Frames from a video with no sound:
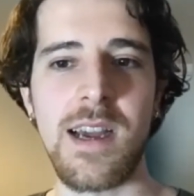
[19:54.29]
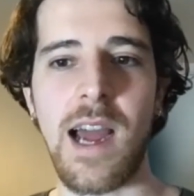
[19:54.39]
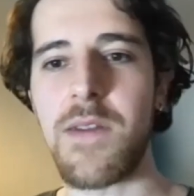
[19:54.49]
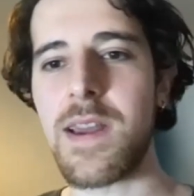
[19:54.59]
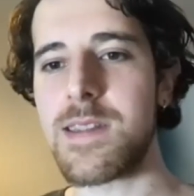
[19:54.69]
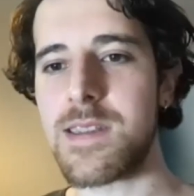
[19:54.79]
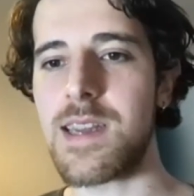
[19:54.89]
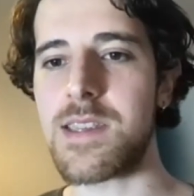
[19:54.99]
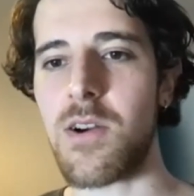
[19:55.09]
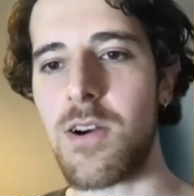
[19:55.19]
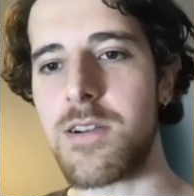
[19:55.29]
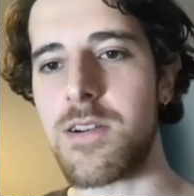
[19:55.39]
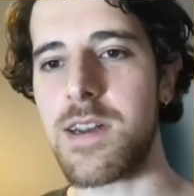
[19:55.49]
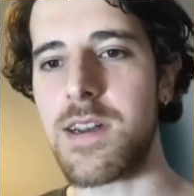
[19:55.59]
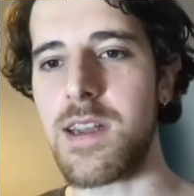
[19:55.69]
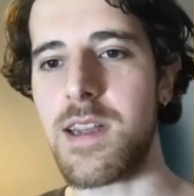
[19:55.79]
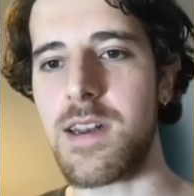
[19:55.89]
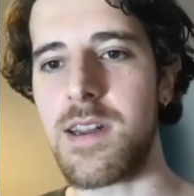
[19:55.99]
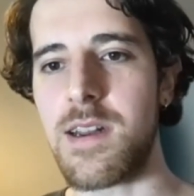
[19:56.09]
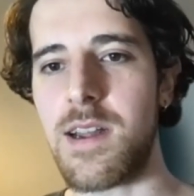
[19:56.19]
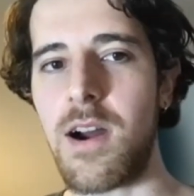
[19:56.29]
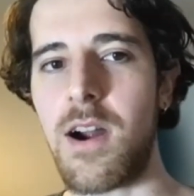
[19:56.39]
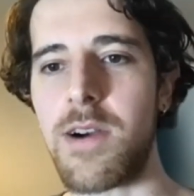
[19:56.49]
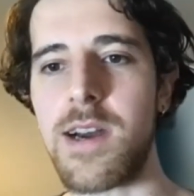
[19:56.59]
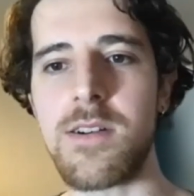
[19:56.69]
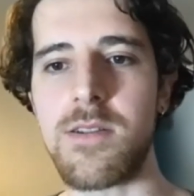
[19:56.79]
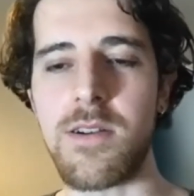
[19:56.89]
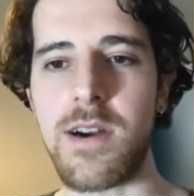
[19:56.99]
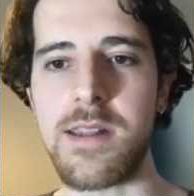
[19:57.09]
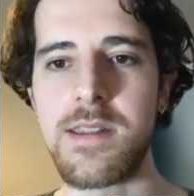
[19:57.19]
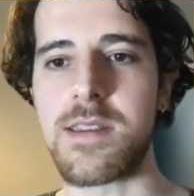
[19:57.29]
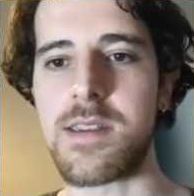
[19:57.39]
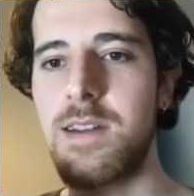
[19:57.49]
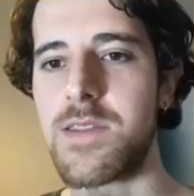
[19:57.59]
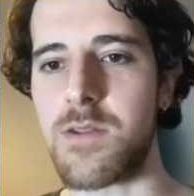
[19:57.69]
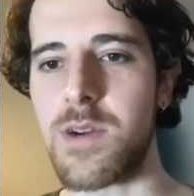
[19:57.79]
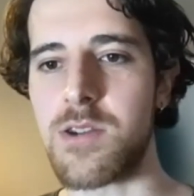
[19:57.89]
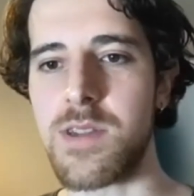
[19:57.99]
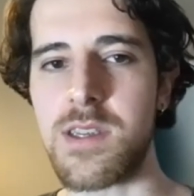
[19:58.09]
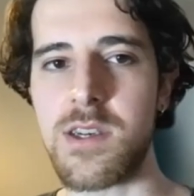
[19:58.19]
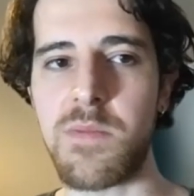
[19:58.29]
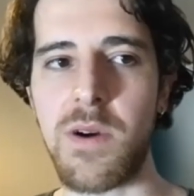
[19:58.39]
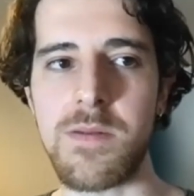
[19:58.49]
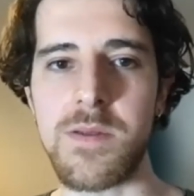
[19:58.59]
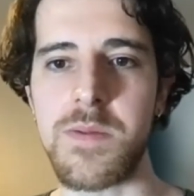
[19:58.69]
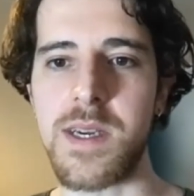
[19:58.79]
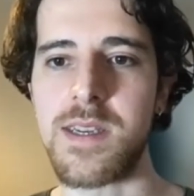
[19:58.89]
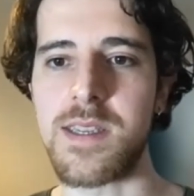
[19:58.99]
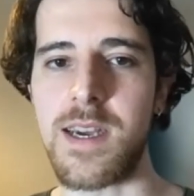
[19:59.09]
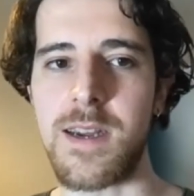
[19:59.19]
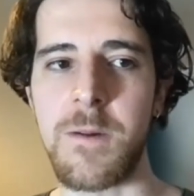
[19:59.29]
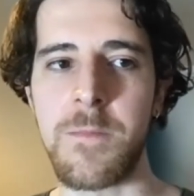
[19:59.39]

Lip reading: I think it's harder in RL or in these kind of sequential decision problems, because like